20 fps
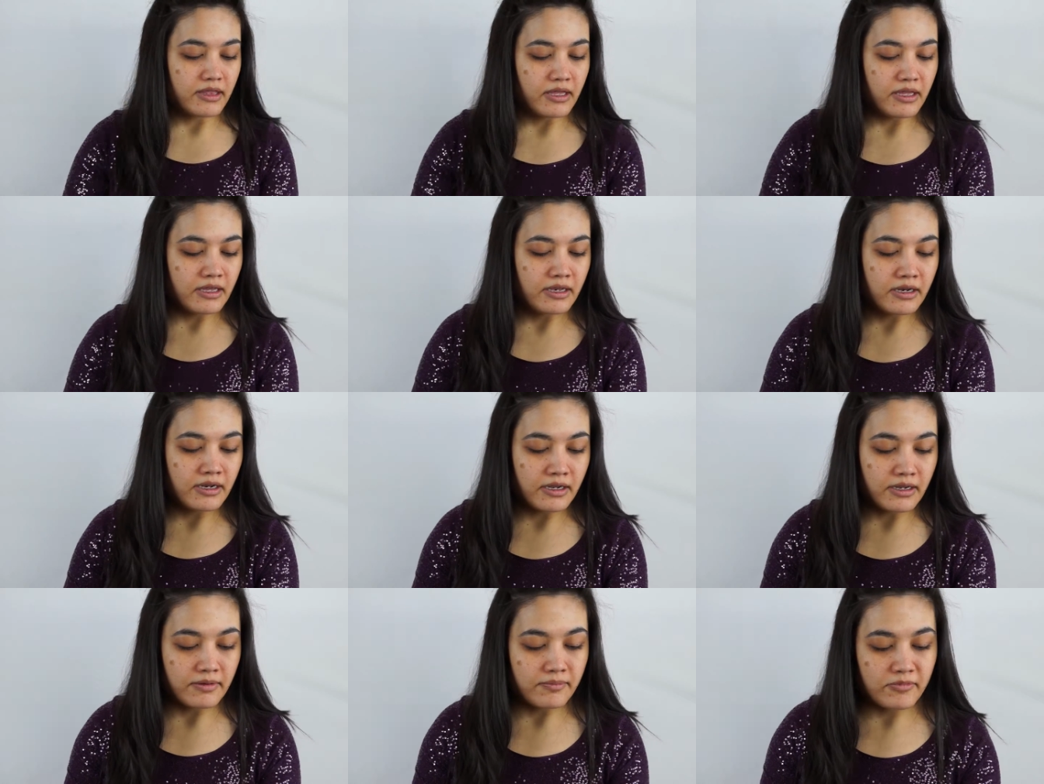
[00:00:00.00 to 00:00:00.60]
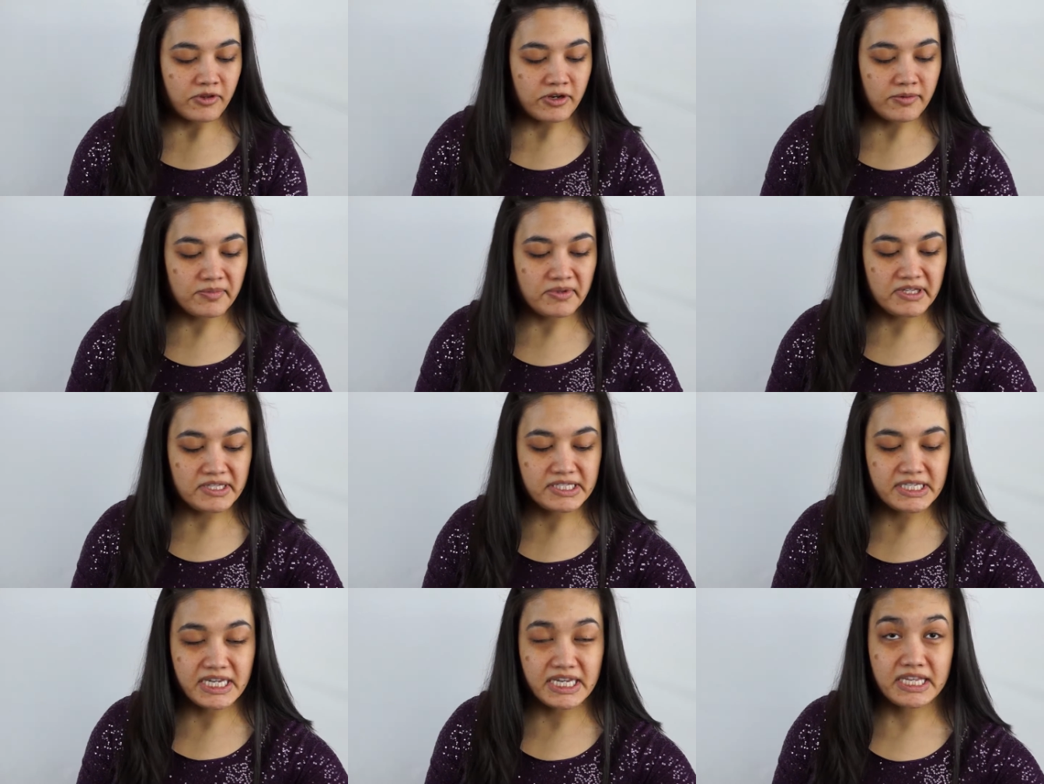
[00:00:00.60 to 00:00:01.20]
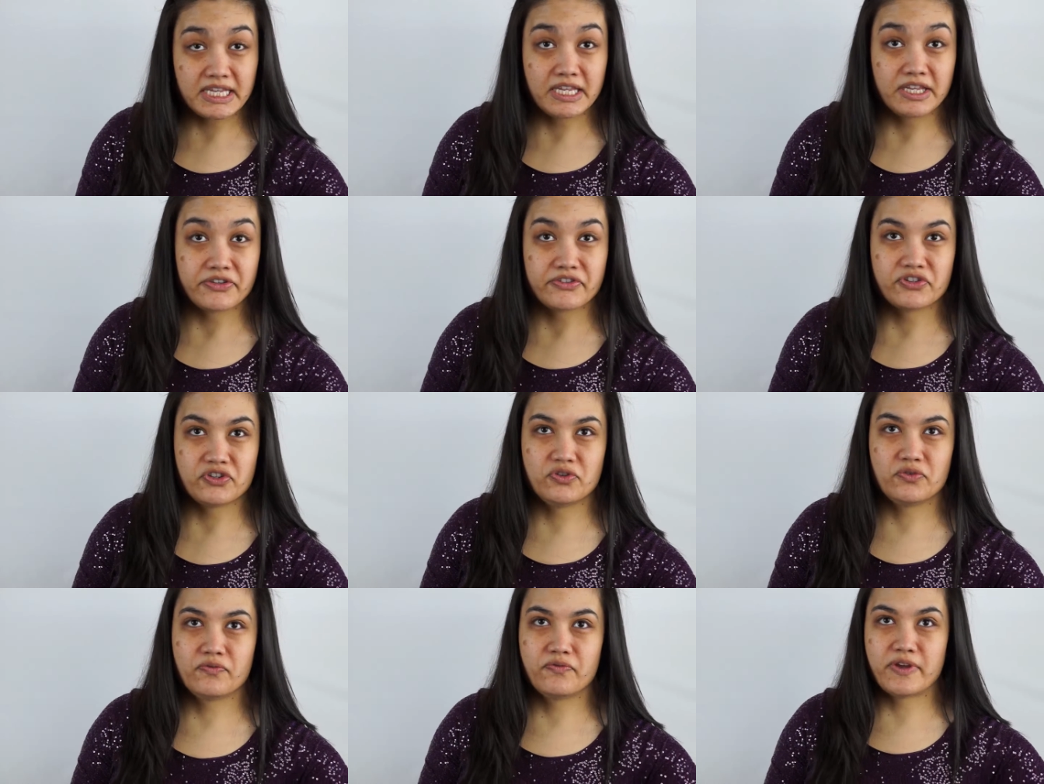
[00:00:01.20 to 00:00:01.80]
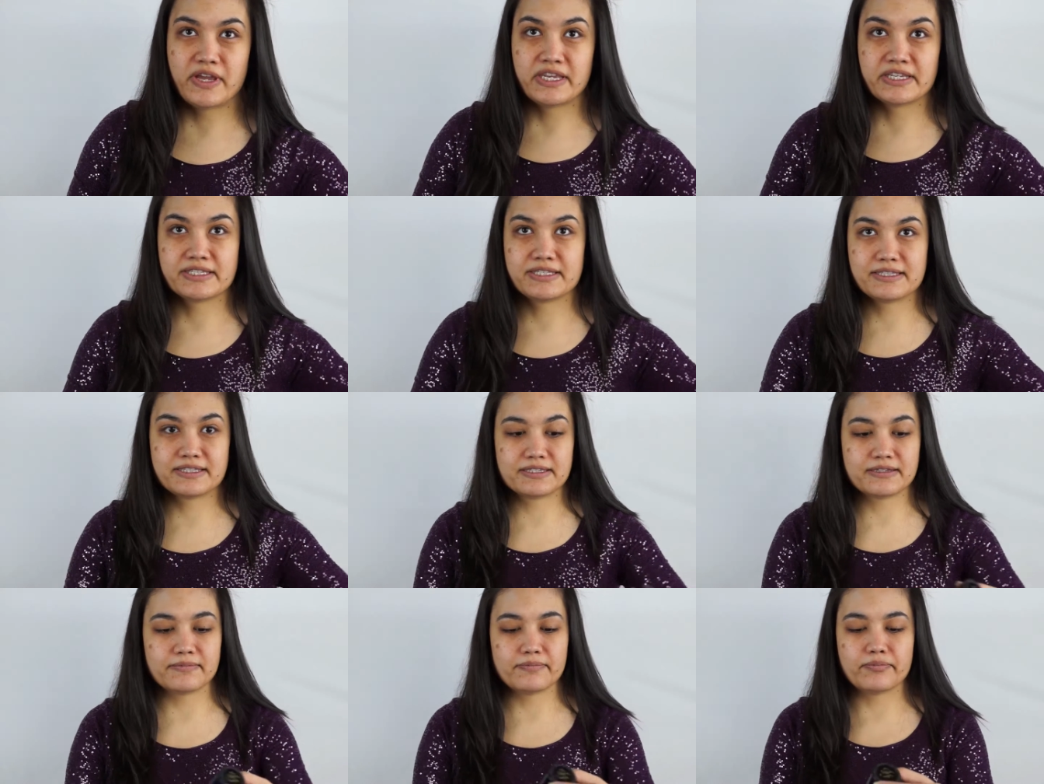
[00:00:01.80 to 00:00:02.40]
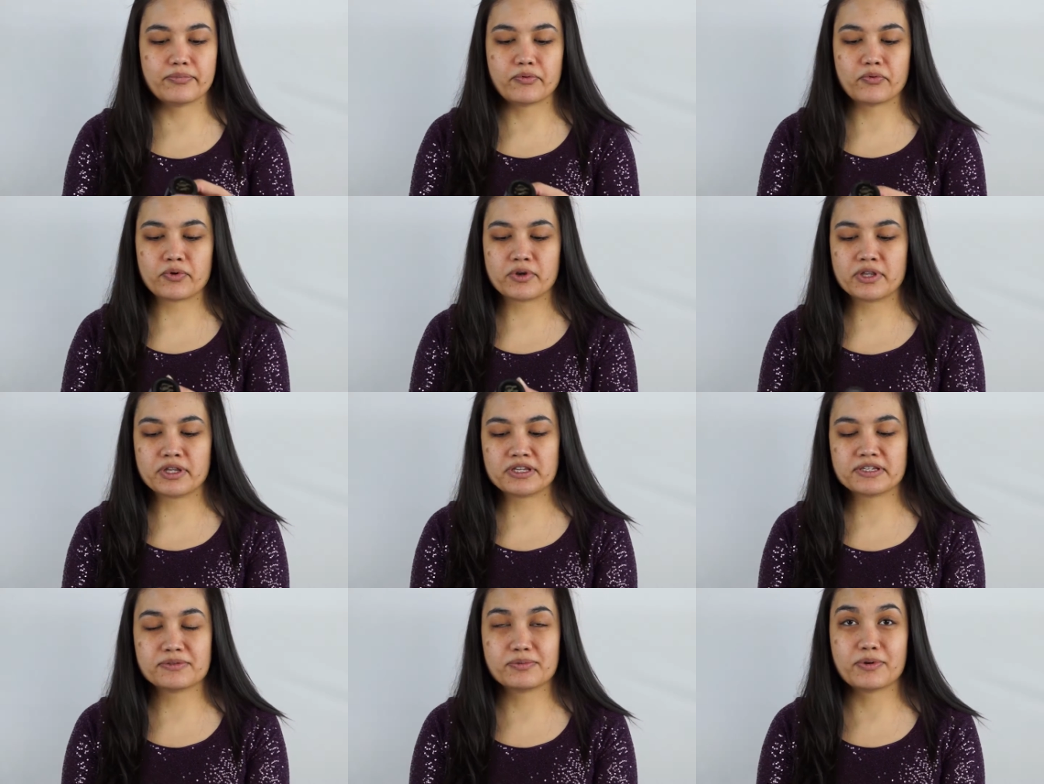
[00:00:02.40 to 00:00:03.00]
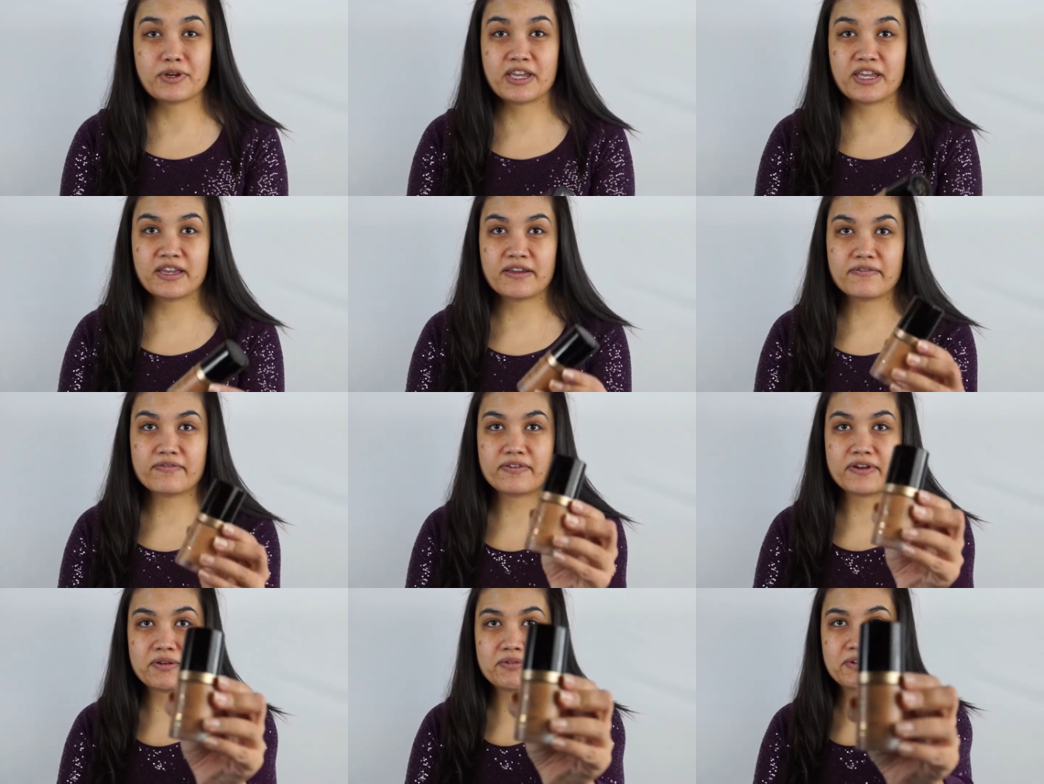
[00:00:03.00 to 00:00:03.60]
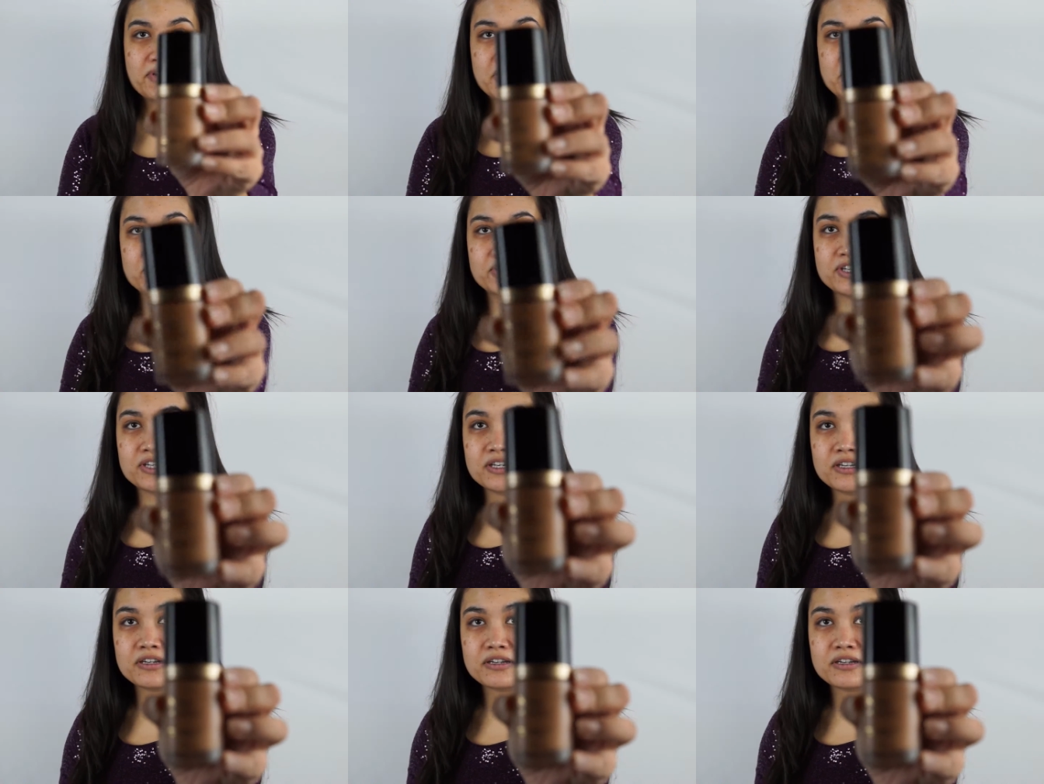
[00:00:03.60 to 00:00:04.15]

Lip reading: Then I'm going to be taking Too Faced's Born This Way foundation.